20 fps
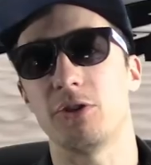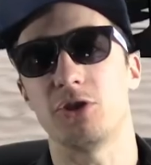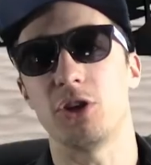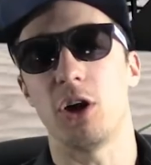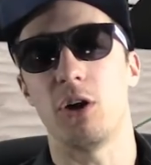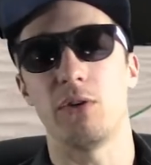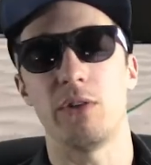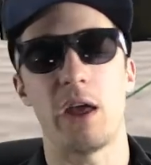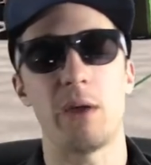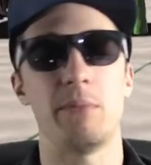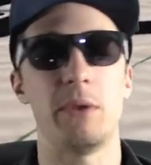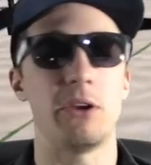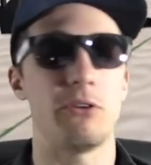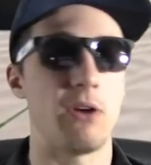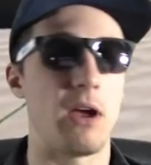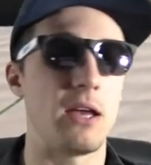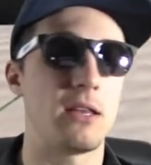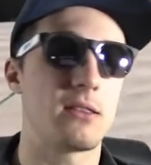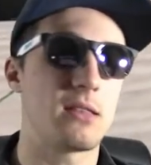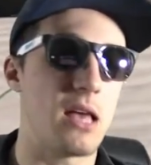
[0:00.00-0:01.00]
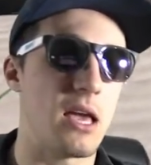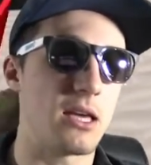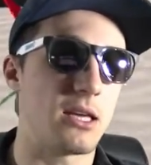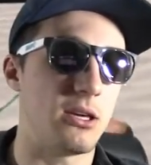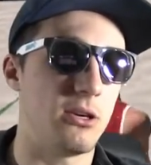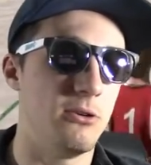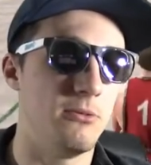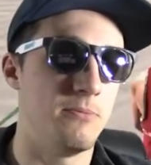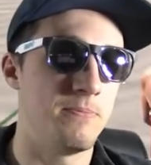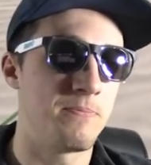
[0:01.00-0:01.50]
Joe? That'd be great, thank
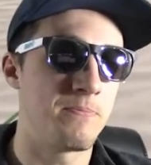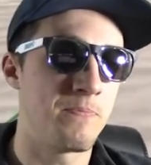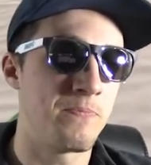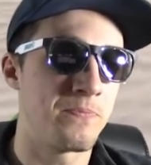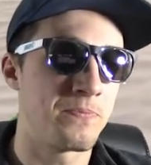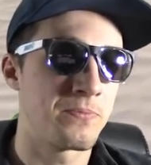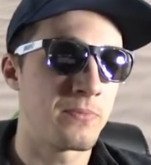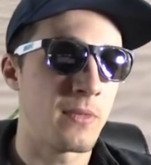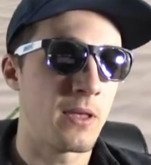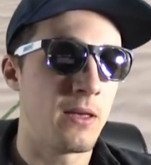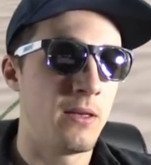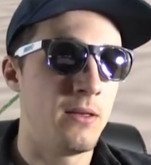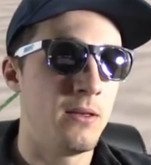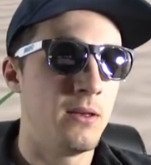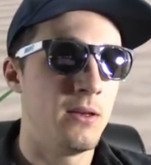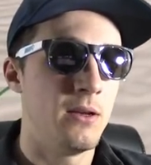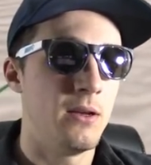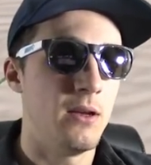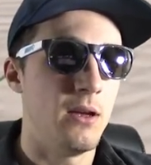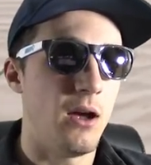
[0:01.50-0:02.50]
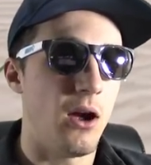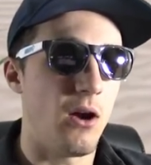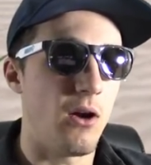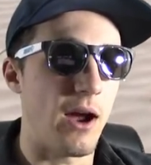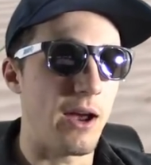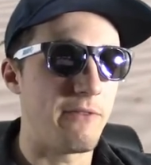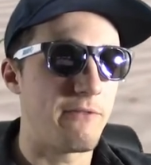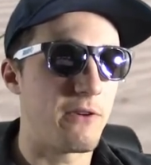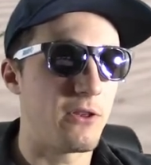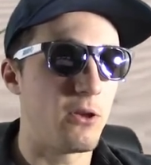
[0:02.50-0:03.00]
you. All
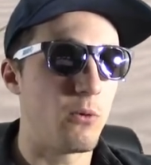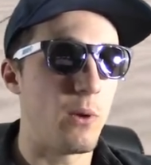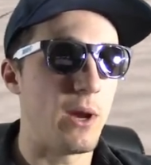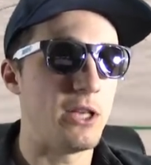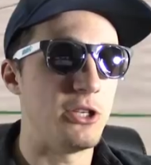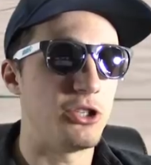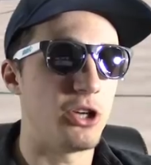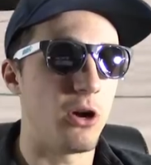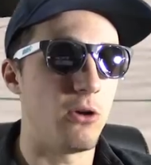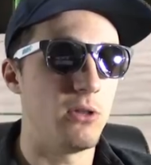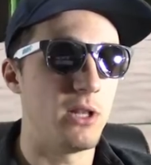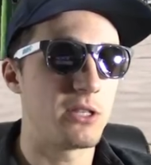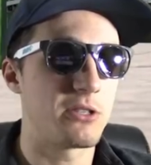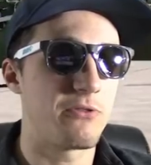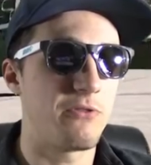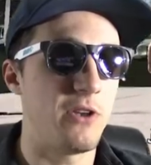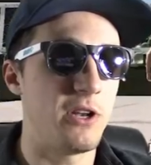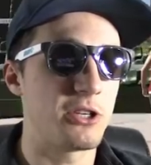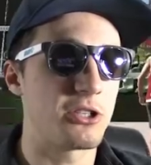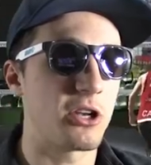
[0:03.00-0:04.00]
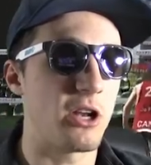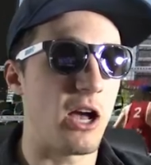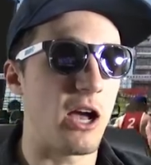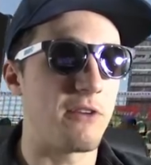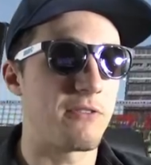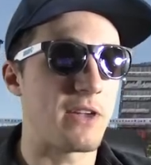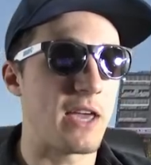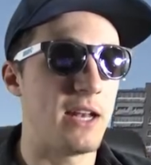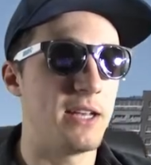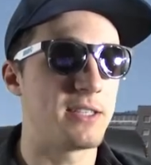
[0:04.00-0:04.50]
right, for the win, Joe. Let's finish it
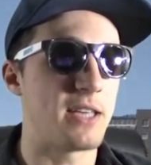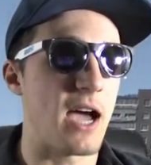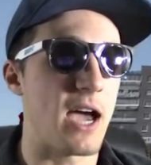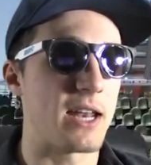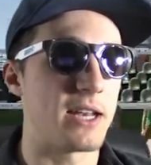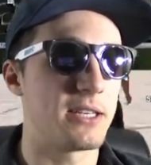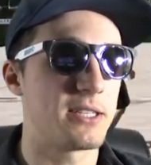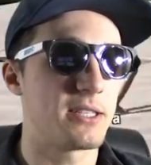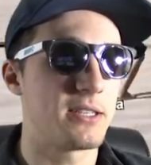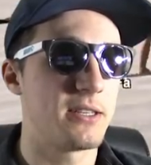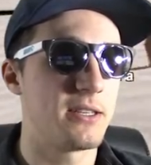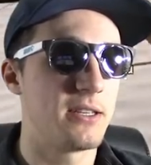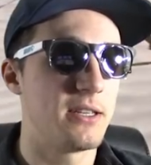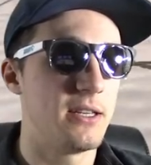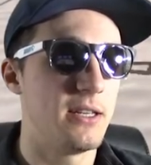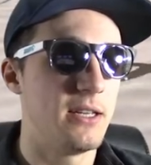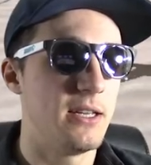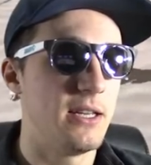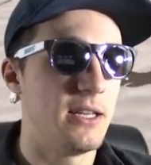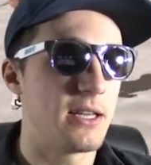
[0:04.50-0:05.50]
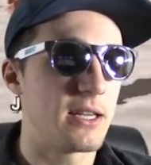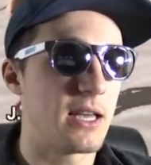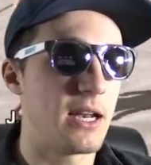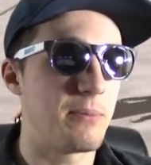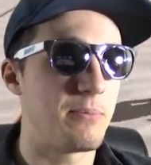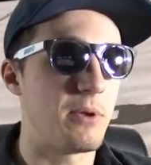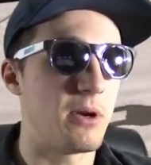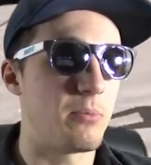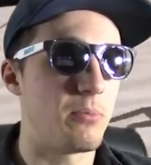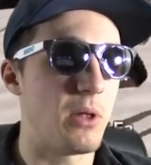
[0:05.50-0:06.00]
off, Cañizares. Get
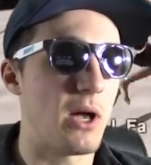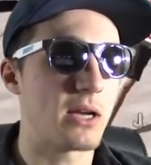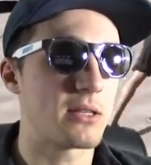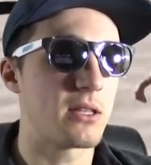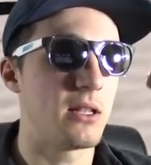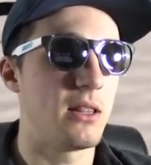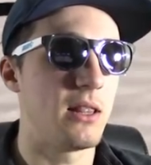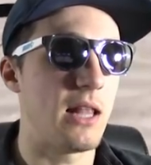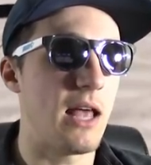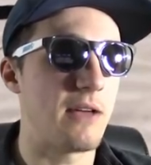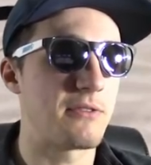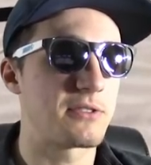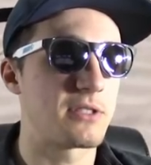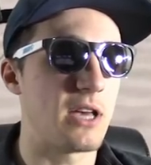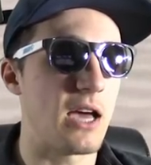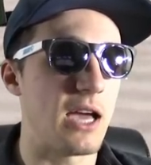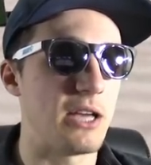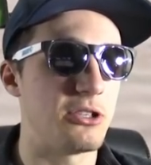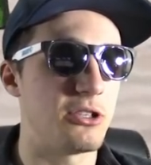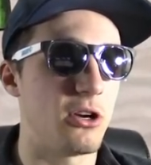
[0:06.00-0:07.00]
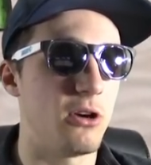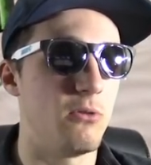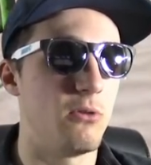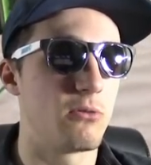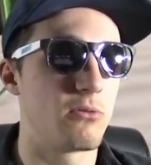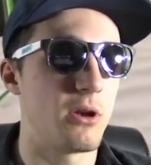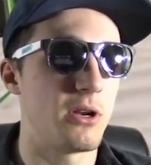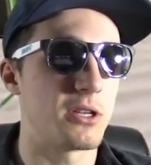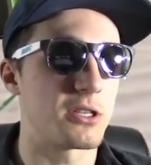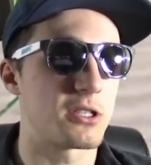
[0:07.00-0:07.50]
up there, block the left side, Joe. We'll
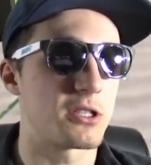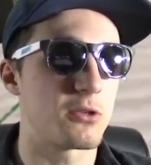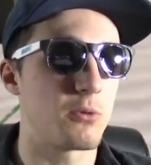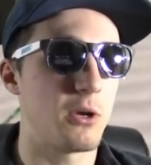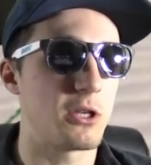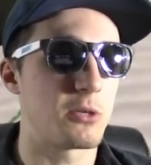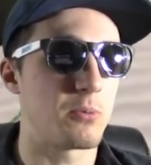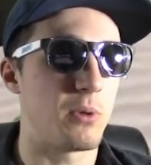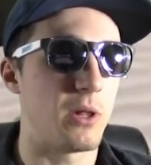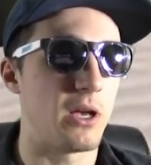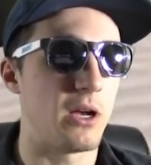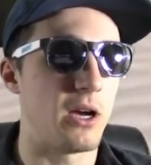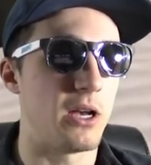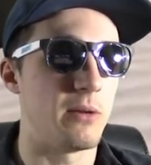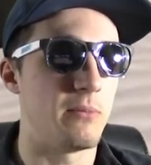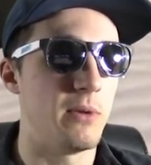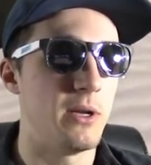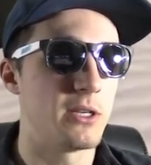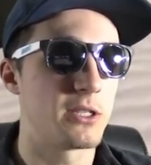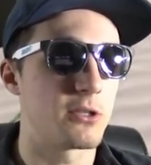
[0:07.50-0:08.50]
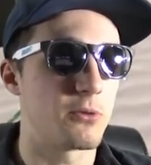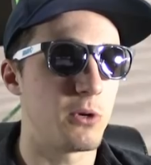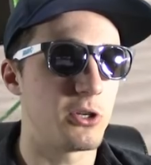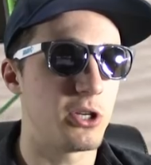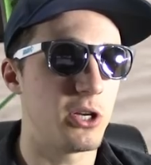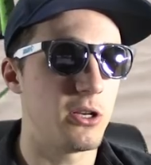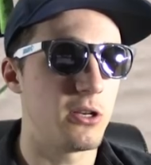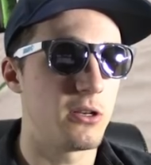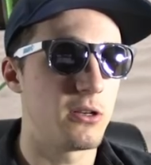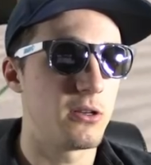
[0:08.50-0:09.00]
run a switch play on him. Switch
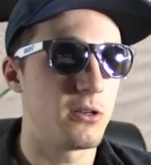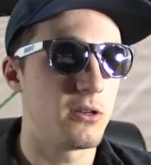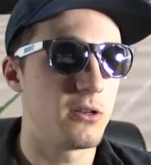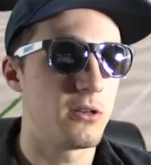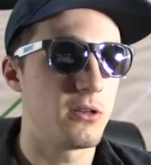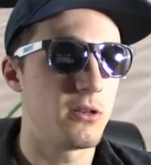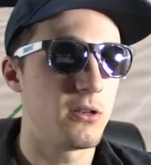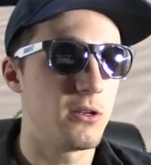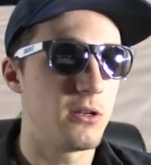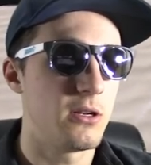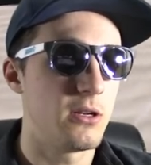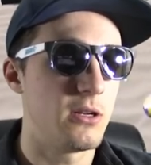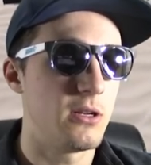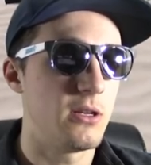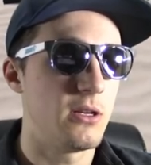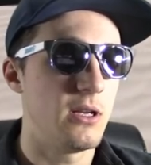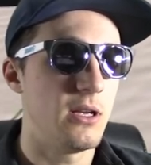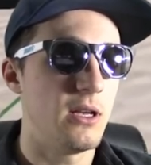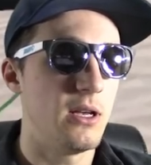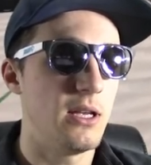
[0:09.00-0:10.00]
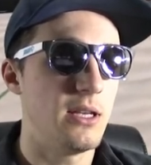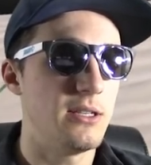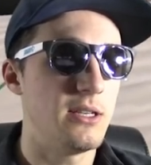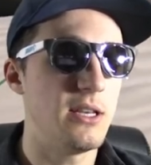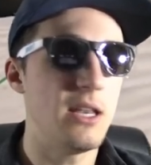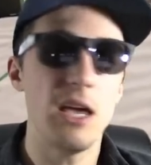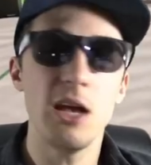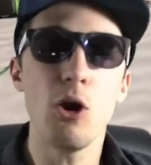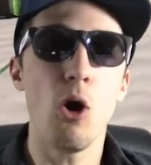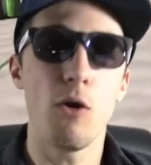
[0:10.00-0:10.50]
it.
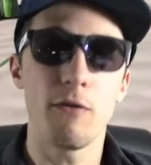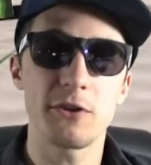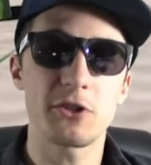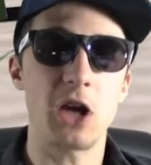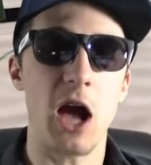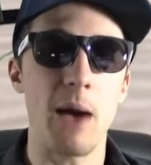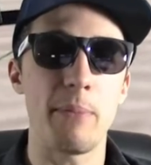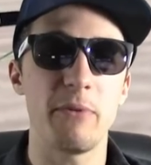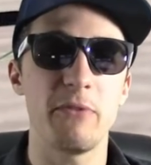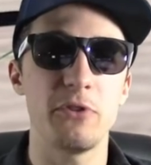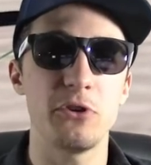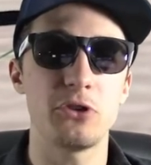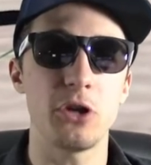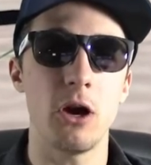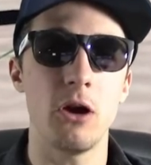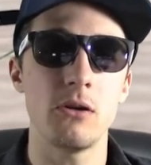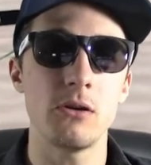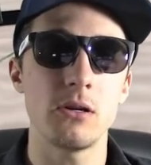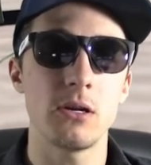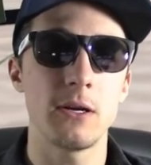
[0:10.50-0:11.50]
Did he hit over top of you, Joe?